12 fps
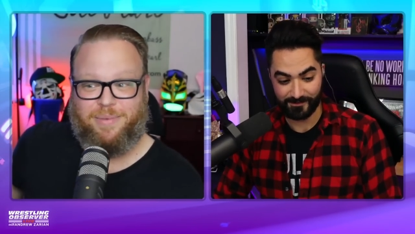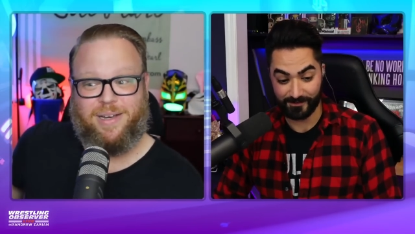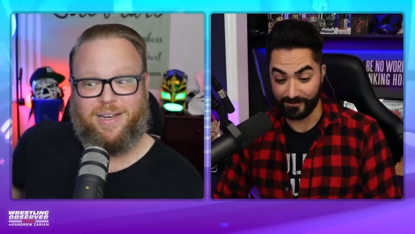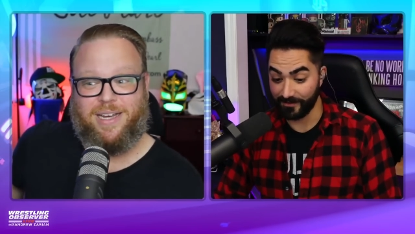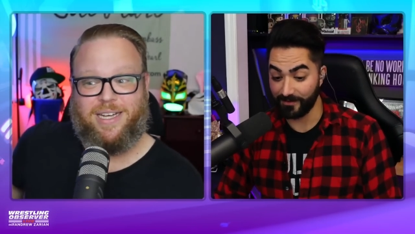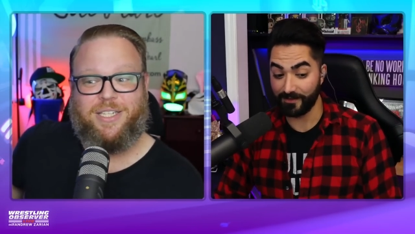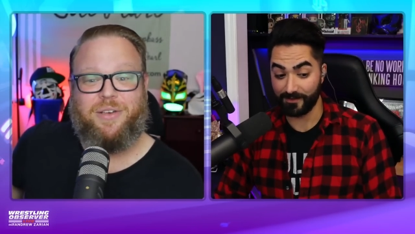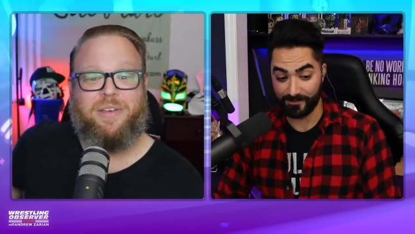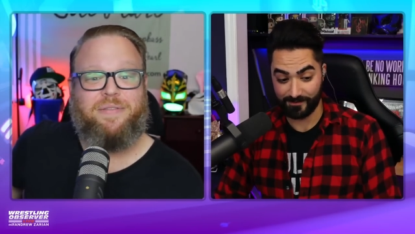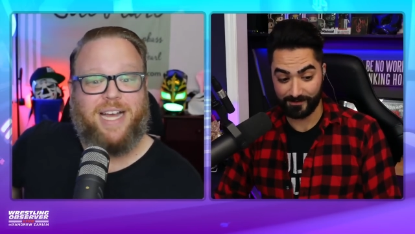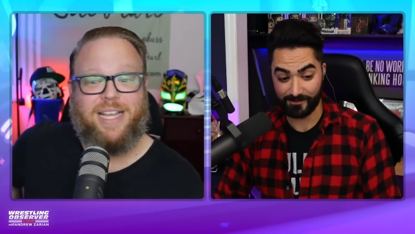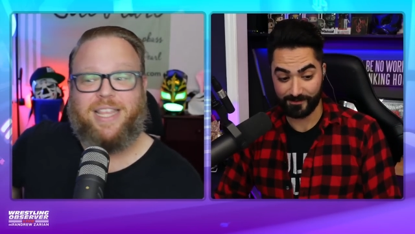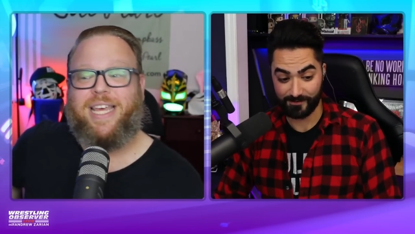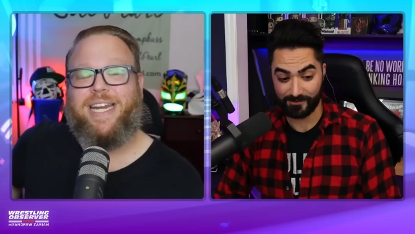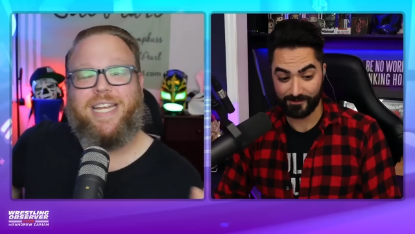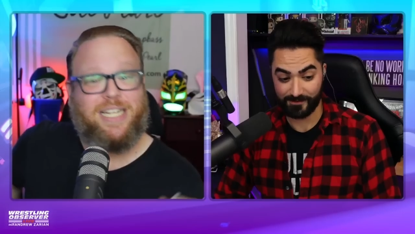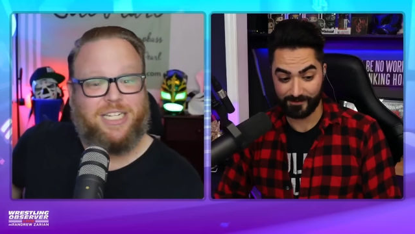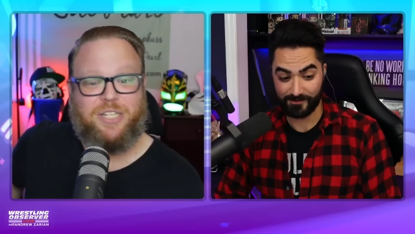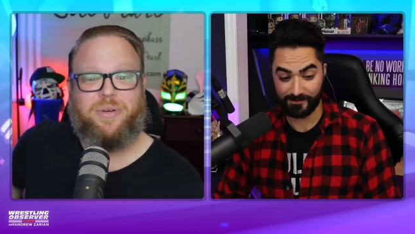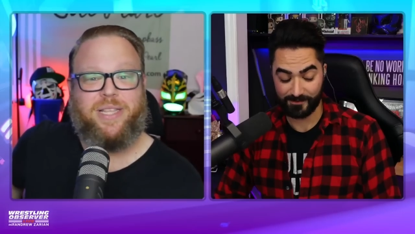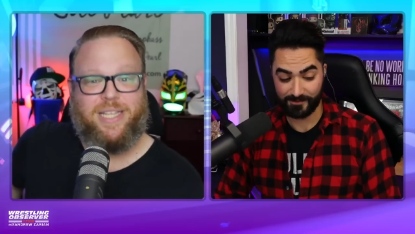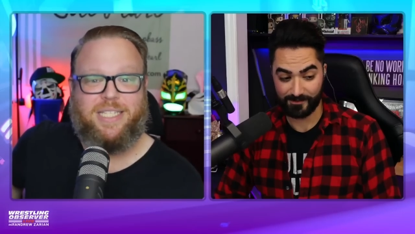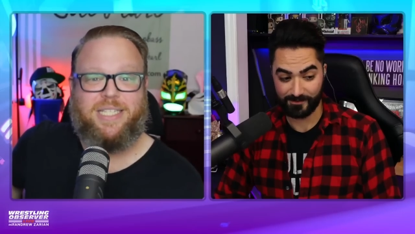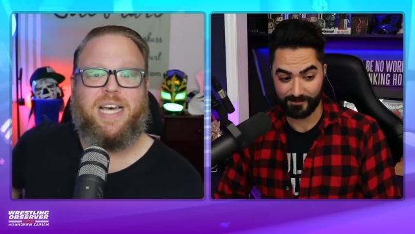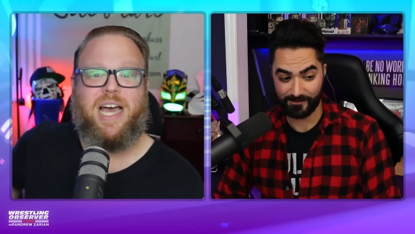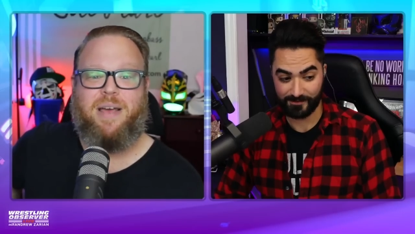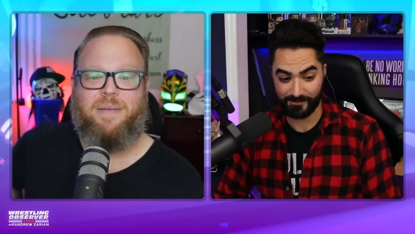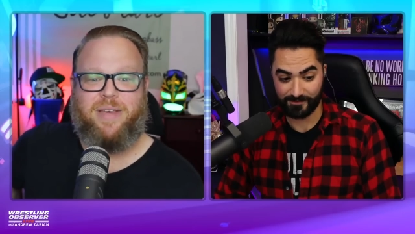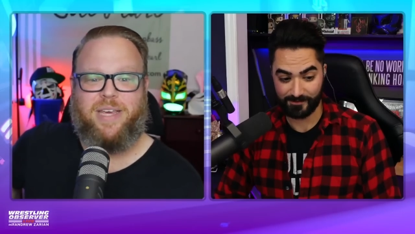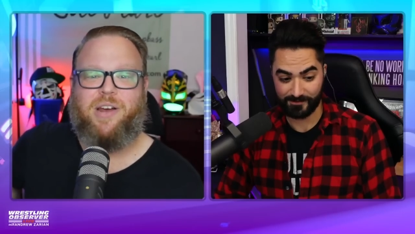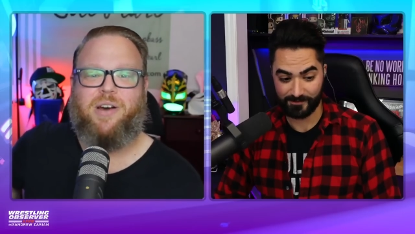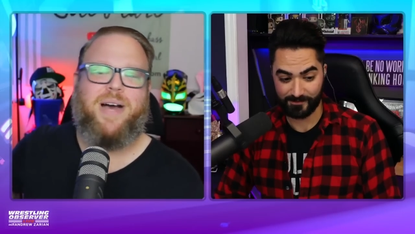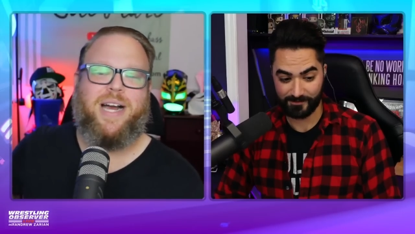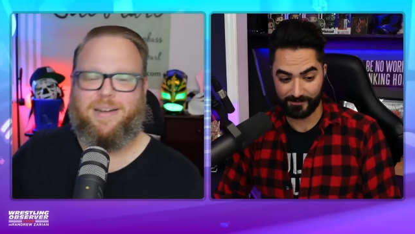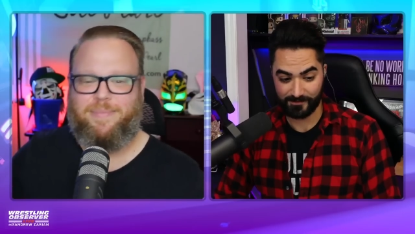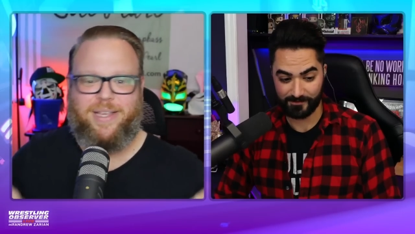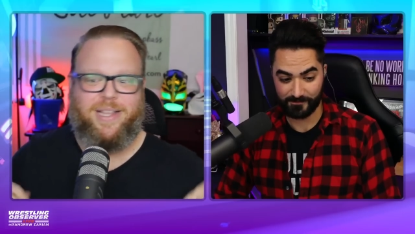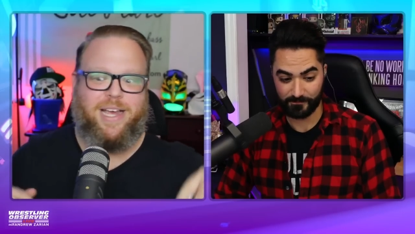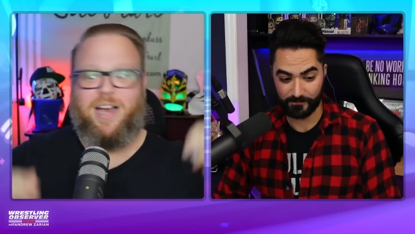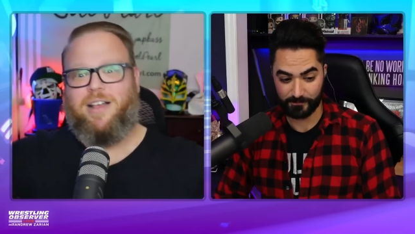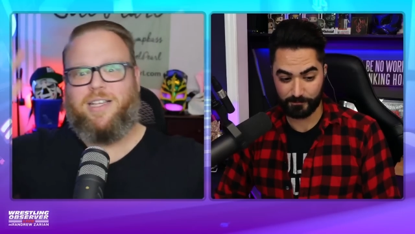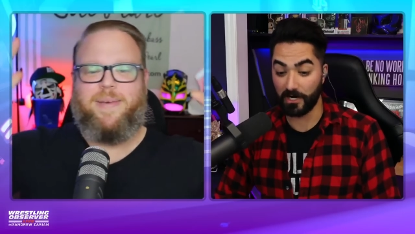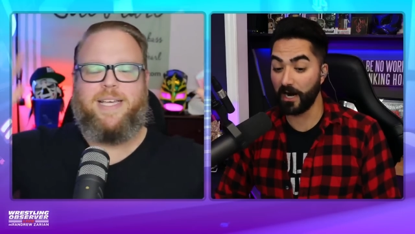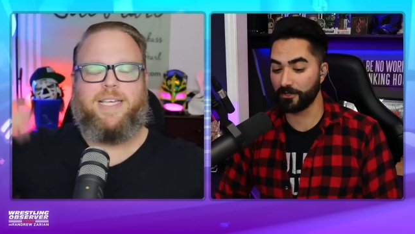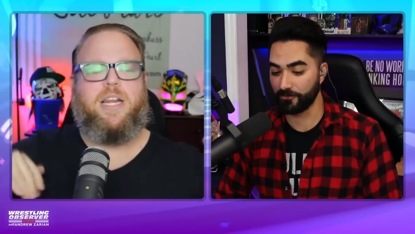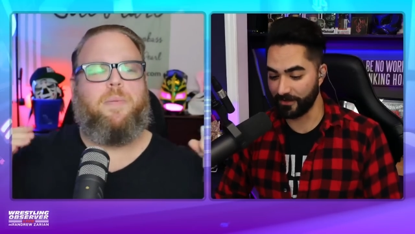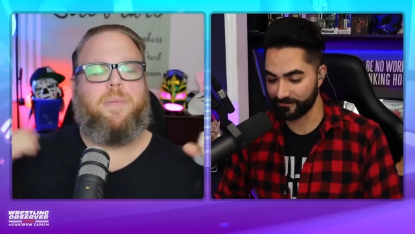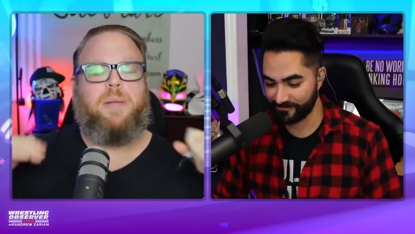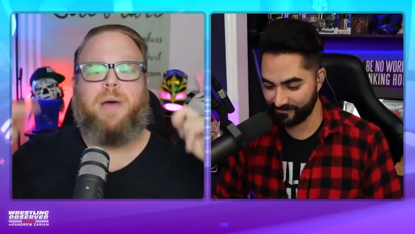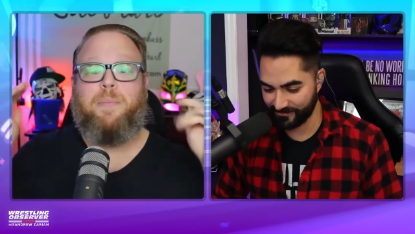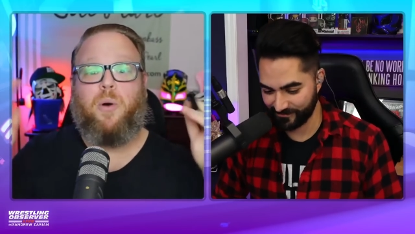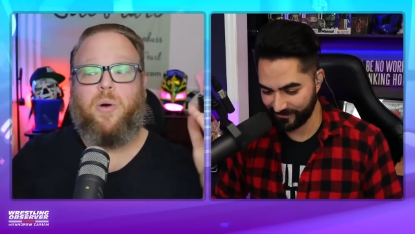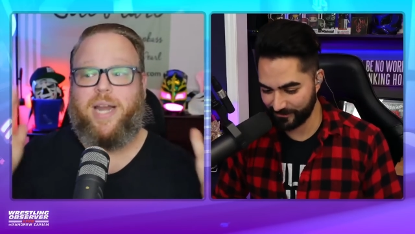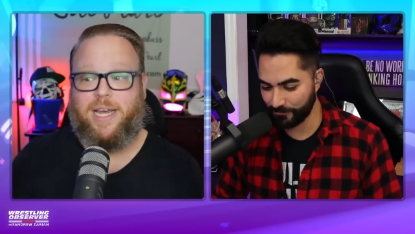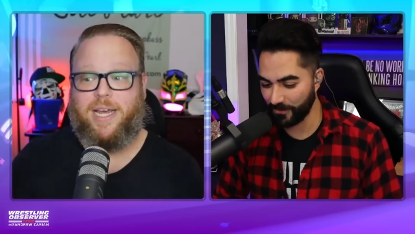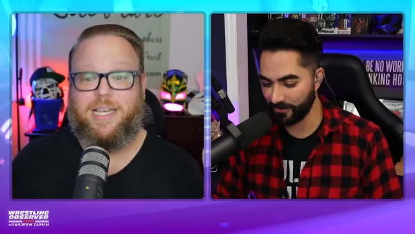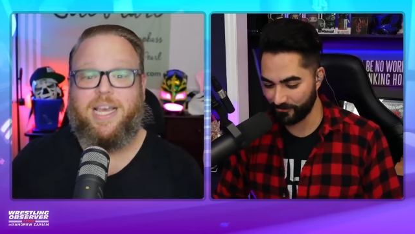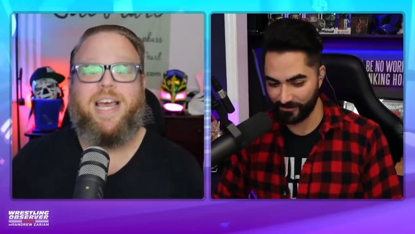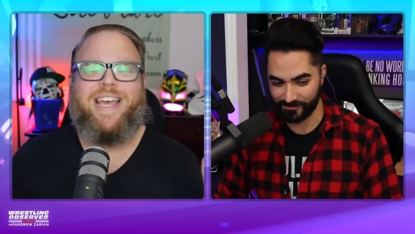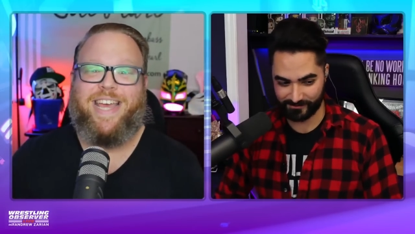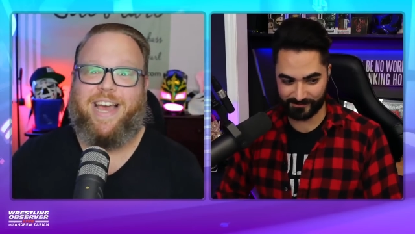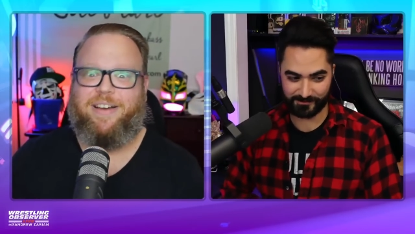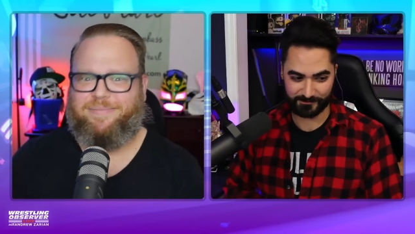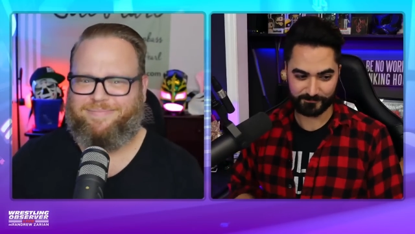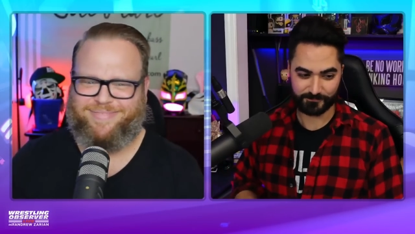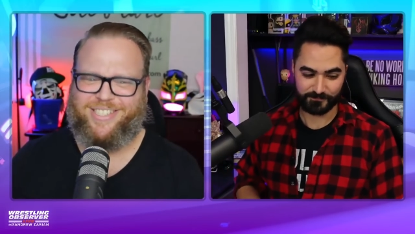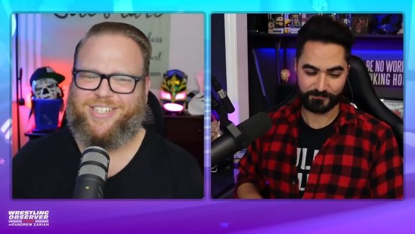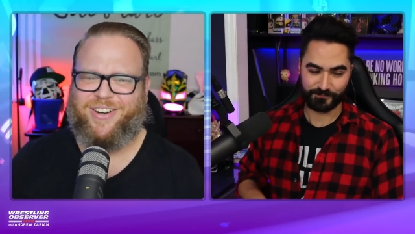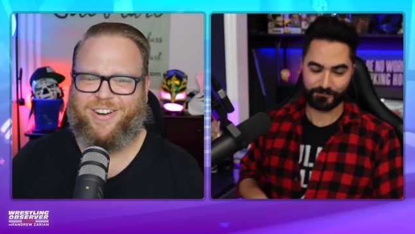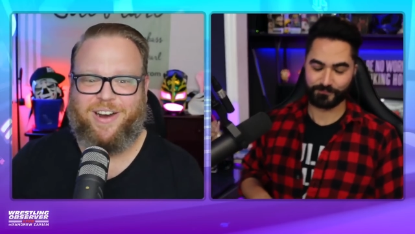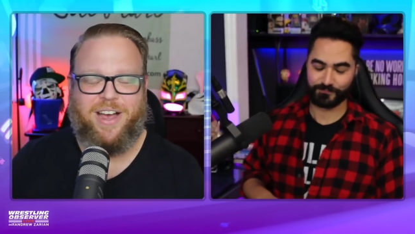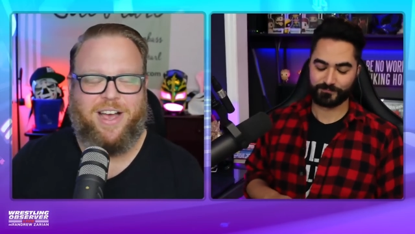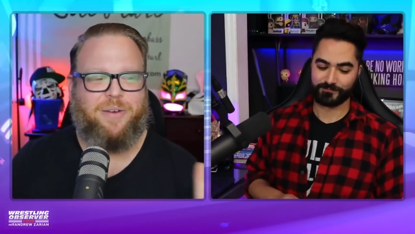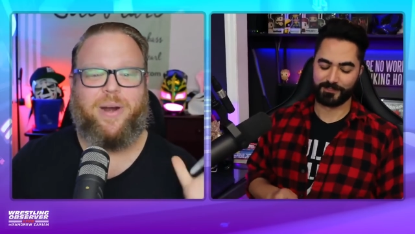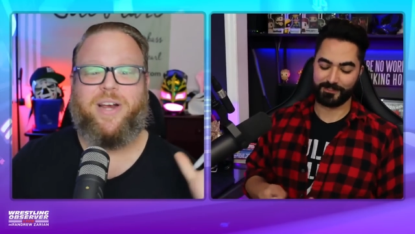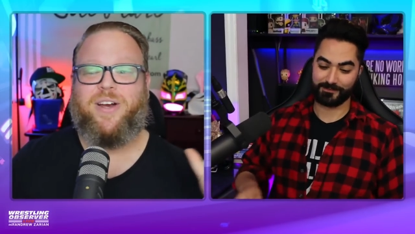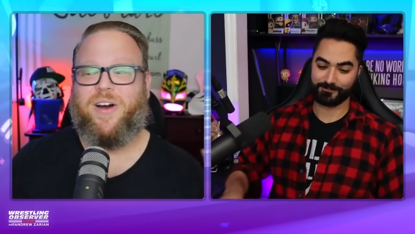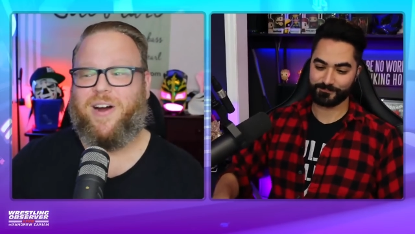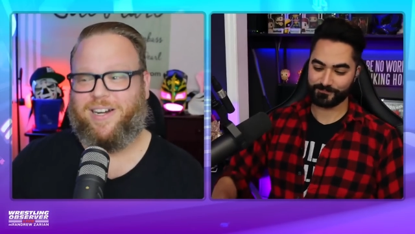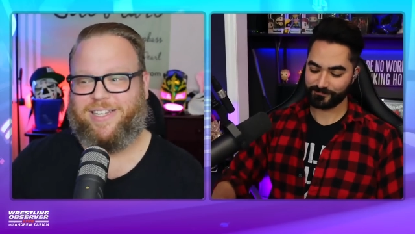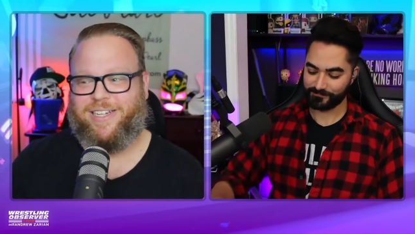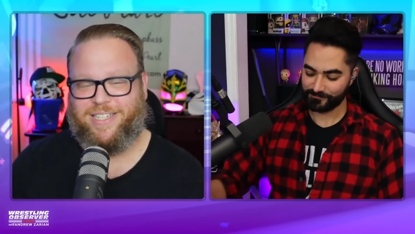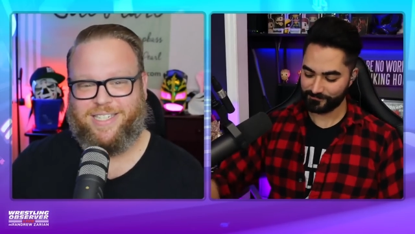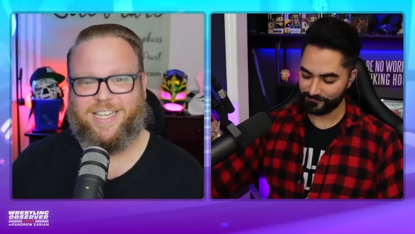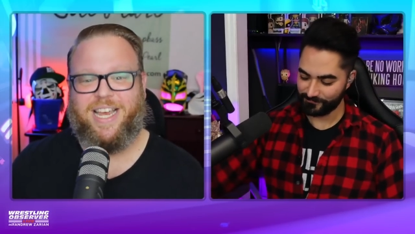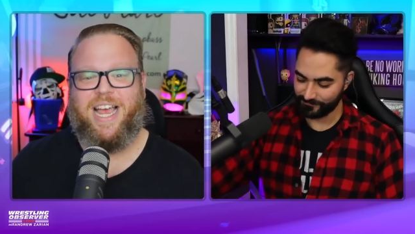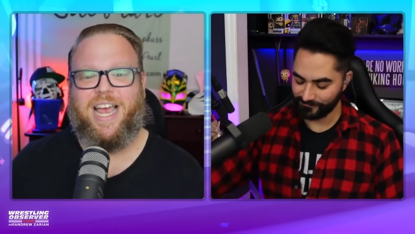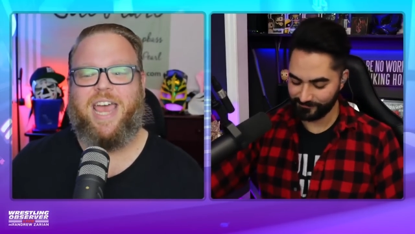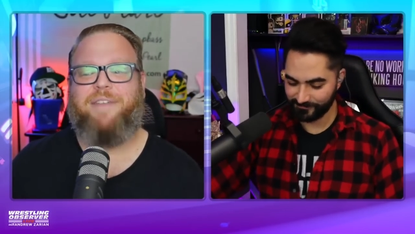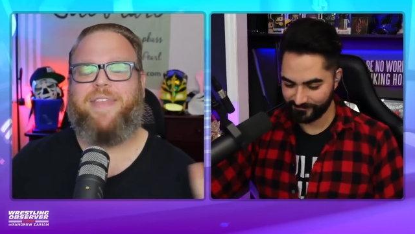Speaker 1: Yeah. So the fact that they didn't do it this time, you know, I'm not going to be like, oh, it's progress. No, but my point it's is progress. Yeah, sure. Yeah. Regardless, if